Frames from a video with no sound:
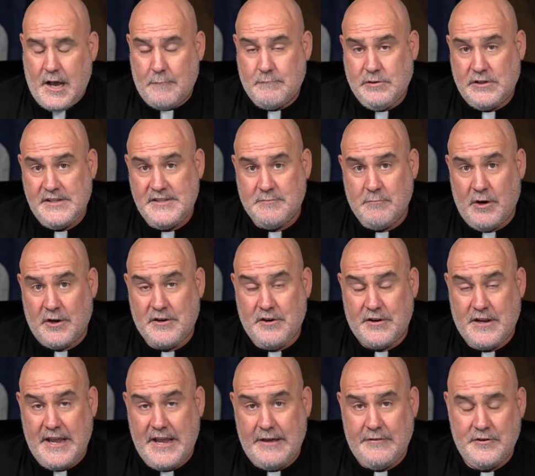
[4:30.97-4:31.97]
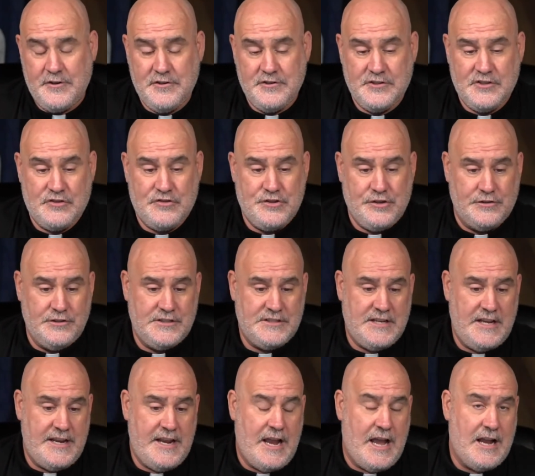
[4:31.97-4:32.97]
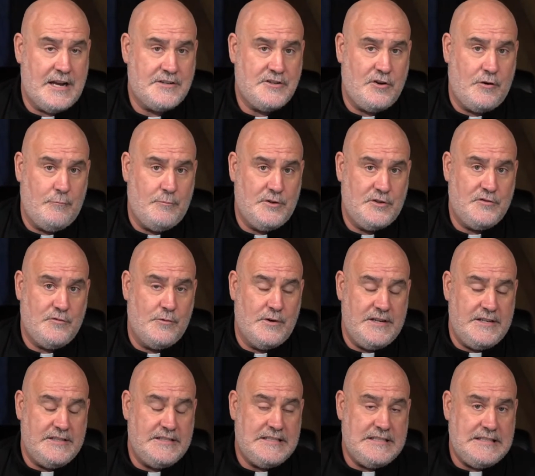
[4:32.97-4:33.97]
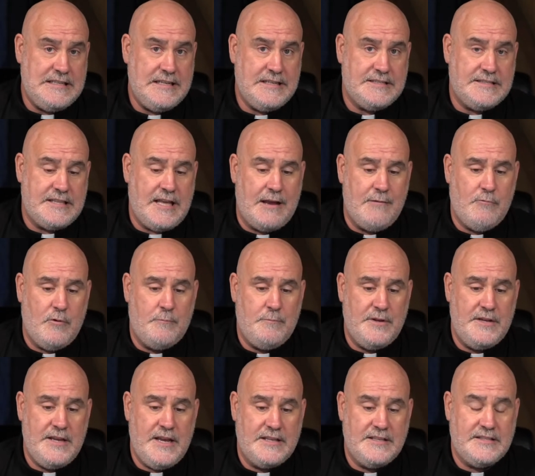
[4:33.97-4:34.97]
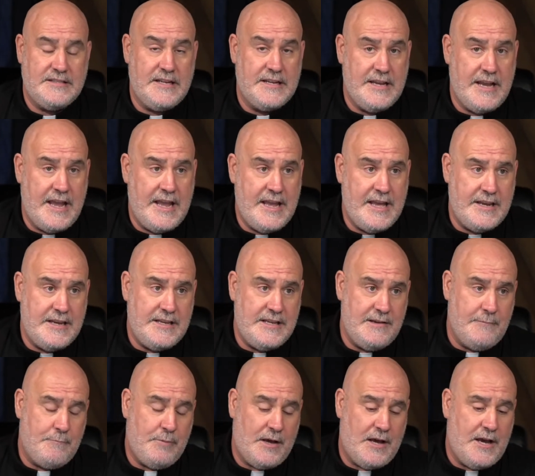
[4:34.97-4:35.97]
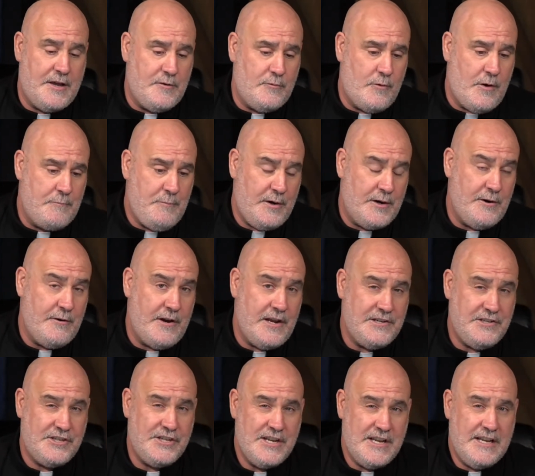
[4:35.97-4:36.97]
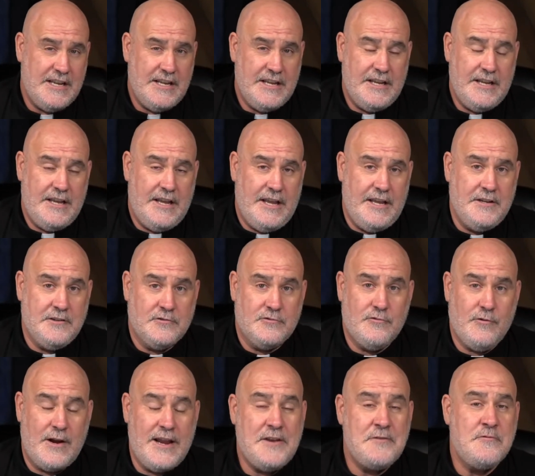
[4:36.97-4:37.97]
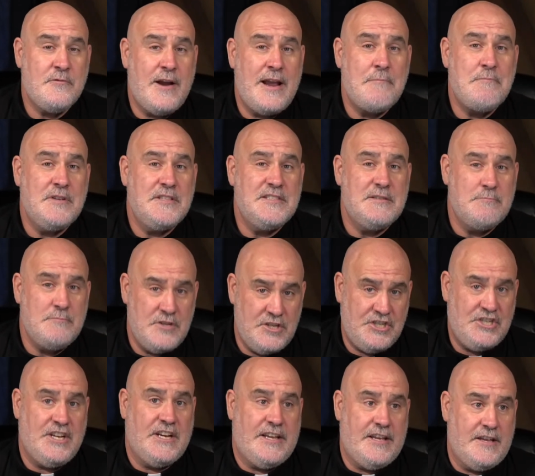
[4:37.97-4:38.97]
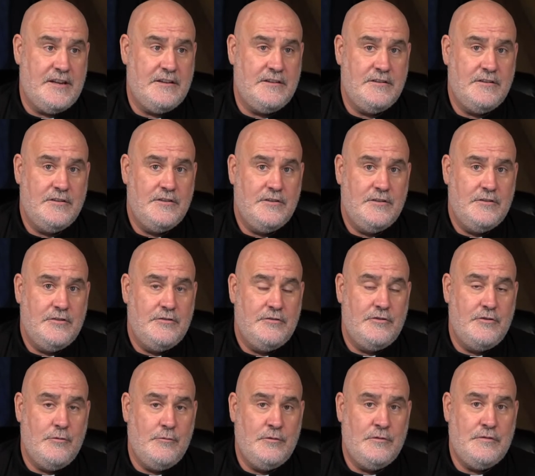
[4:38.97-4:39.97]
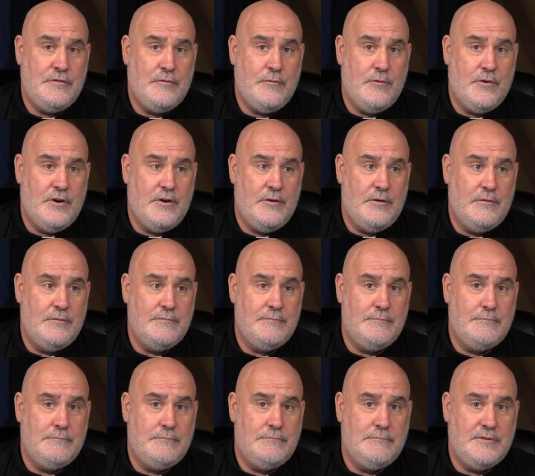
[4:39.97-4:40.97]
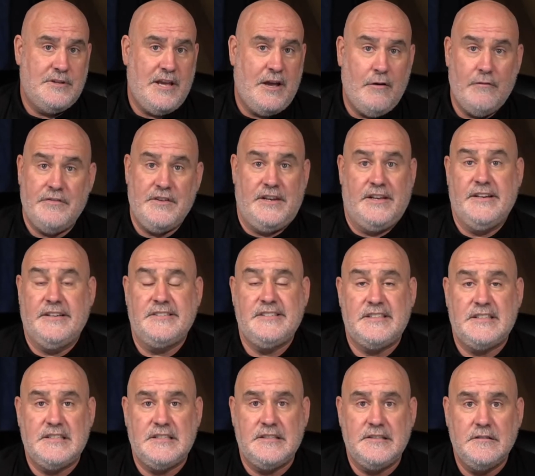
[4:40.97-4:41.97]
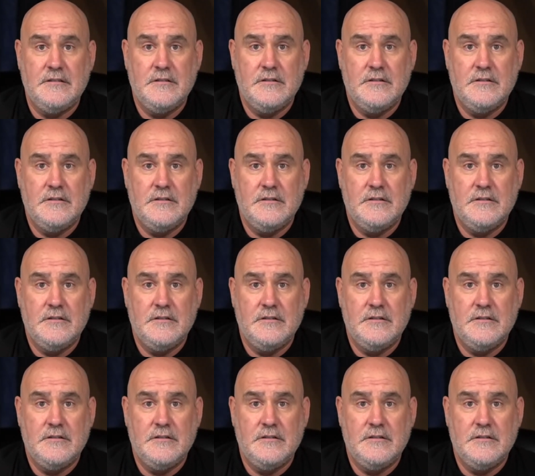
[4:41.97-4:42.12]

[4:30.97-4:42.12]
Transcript: Please mark your calendars. Thursday, October 26th, I will be at St. Anthony of Padua Parish in Grand Rapids, Michigan, known for Calvinists.